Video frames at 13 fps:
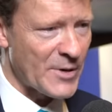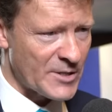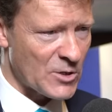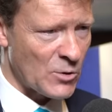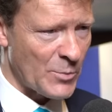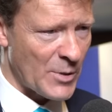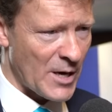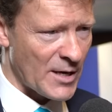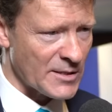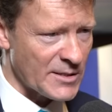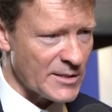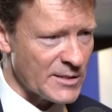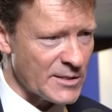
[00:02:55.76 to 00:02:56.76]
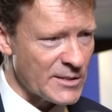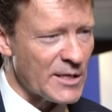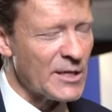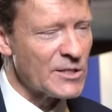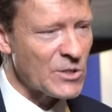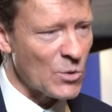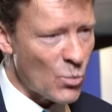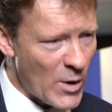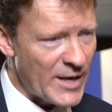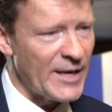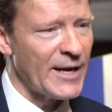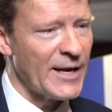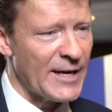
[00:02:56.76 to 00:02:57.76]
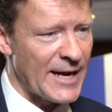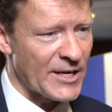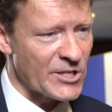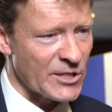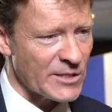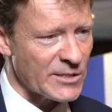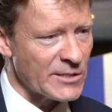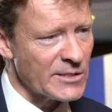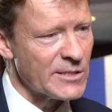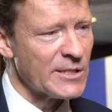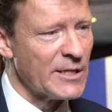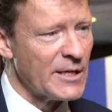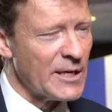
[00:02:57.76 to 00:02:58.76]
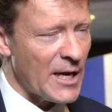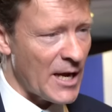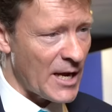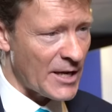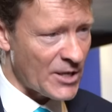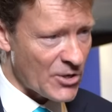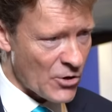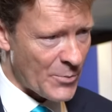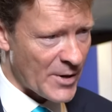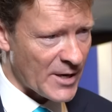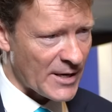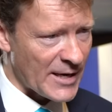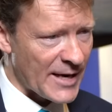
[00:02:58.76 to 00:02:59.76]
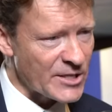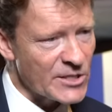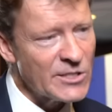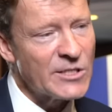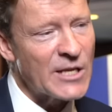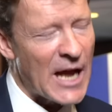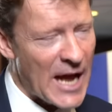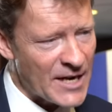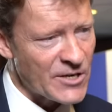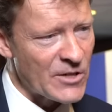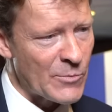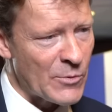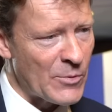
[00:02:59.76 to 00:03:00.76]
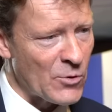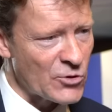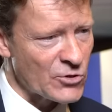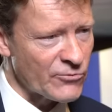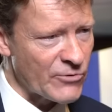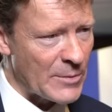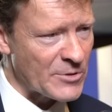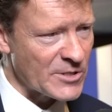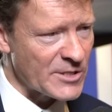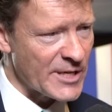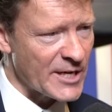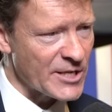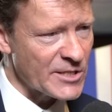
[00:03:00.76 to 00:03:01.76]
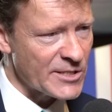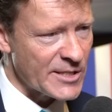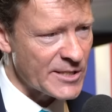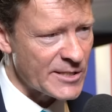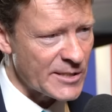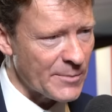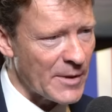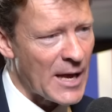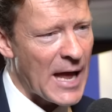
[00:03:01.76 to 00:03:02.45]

political parties to winning elections, uh, European elections, under the proportional representation system.